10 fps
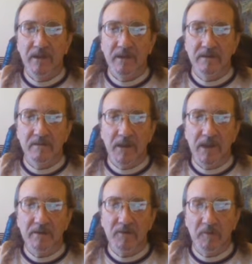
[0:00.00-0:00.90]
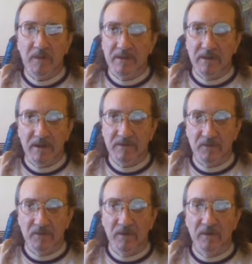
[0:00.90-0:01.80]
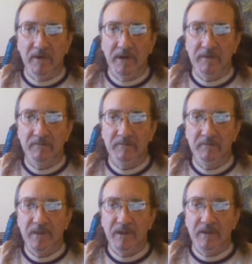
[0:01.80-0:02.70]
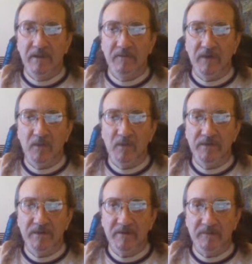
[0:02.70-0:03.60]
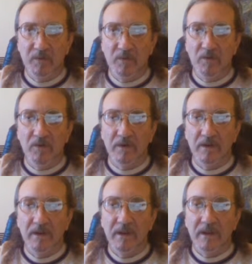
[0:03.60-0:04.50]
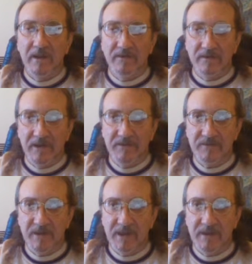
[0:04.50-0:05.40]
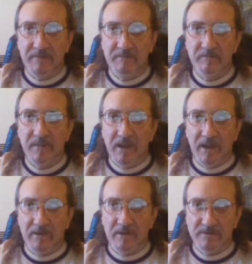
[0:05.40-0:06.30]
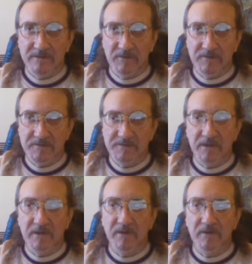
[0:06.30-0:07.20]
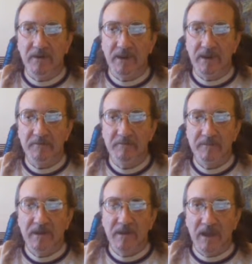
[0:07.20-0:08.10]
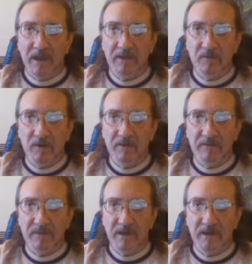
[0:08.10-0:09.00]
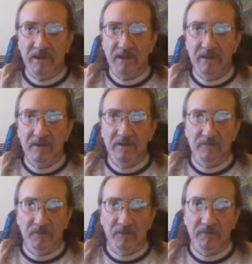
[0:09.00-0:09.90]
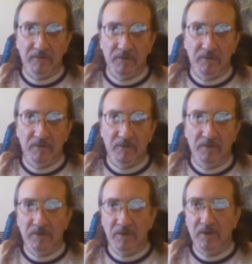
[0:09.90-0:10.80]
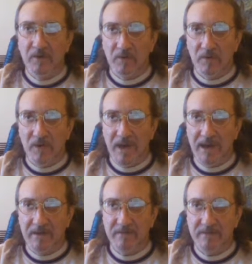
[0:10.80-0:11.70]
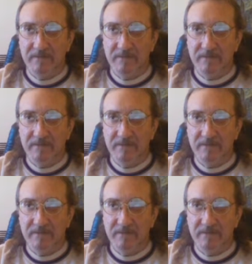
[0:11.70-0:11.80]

The bank told me not to worry. If I was as poor as I said and on Social Security, I'd qualify for a full grant.